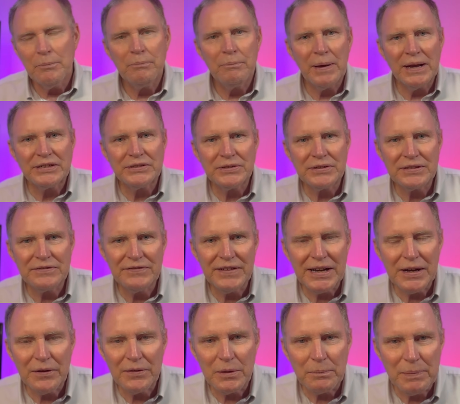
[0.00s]
pictures and
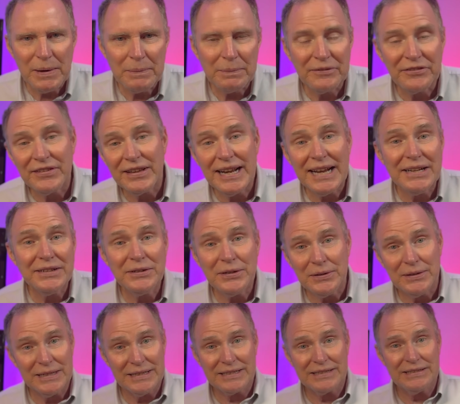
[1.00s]
video that people sent in to
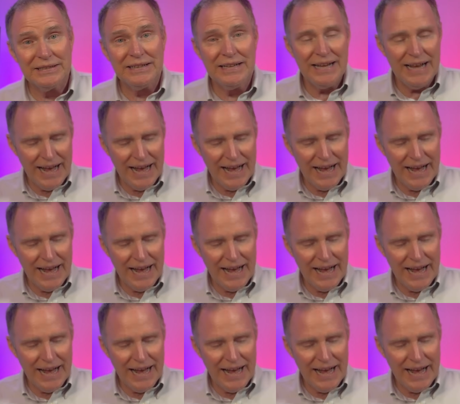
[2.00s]
us.